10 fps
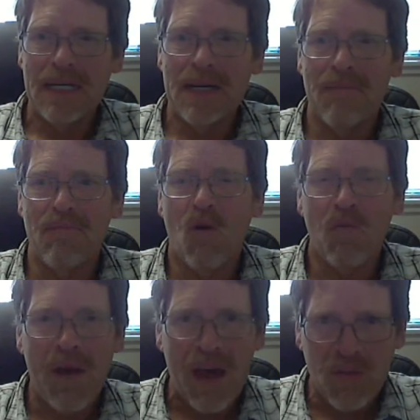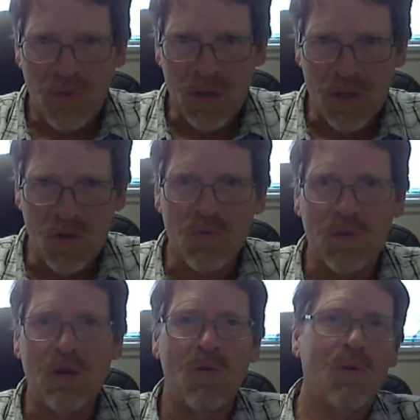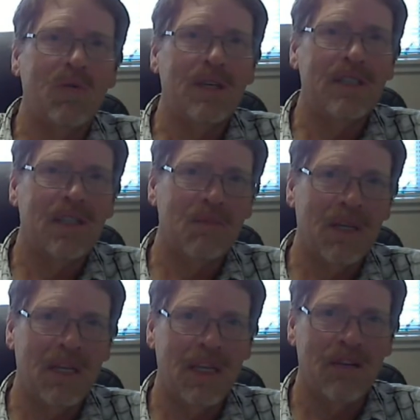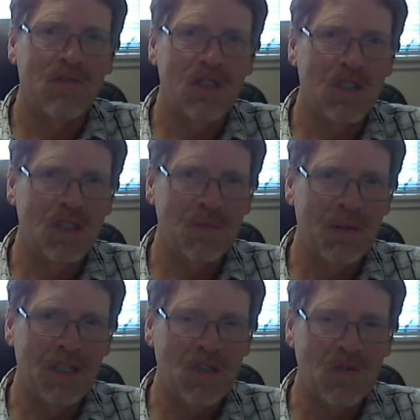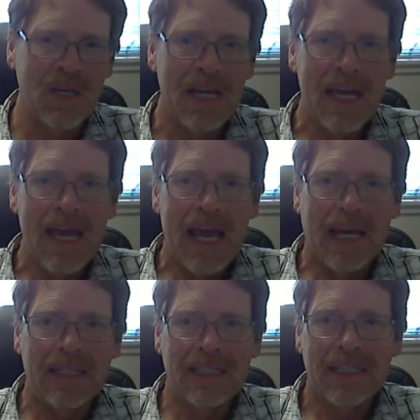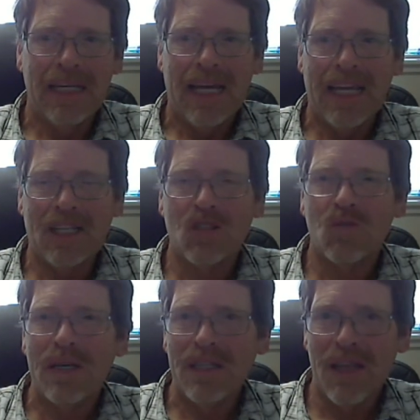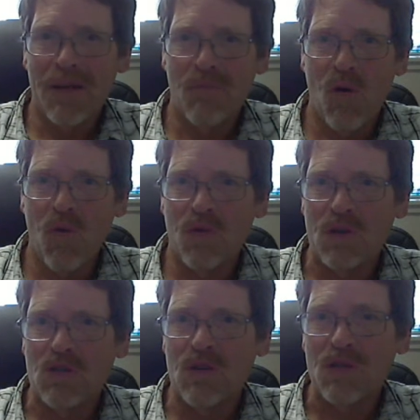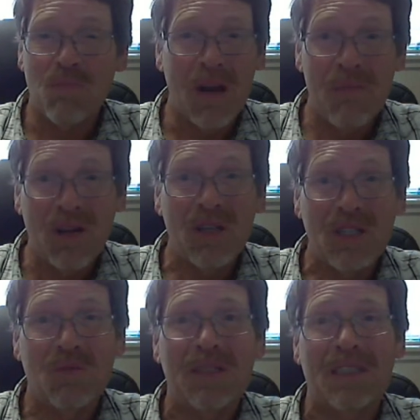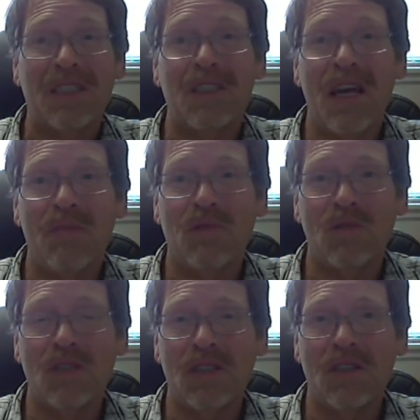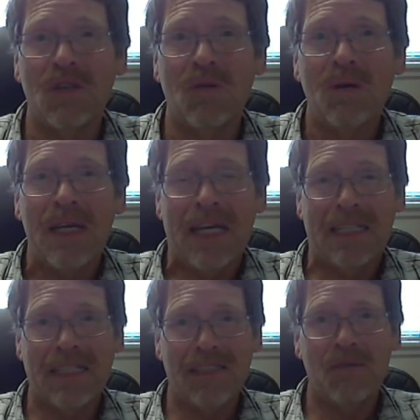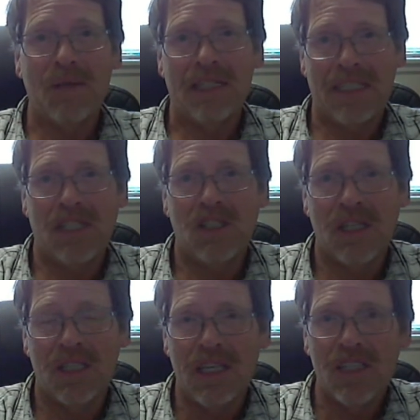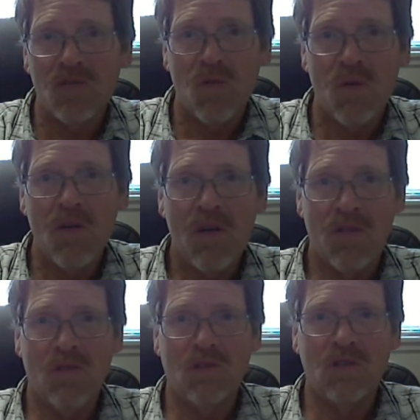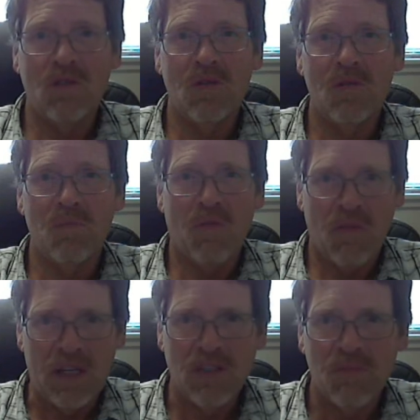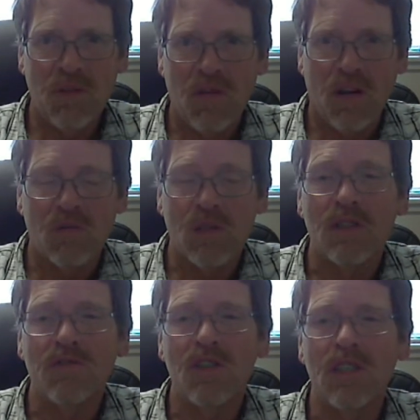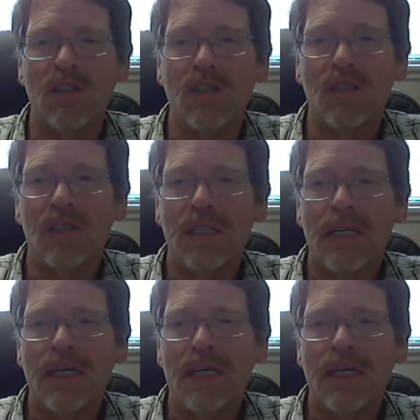Both Matthew and Luke record these at the beginning of Jesus' ministry, and both are addressed primarily to his disciples, and so it tends to be a teaching that is for those who profess to be followers of Jesus.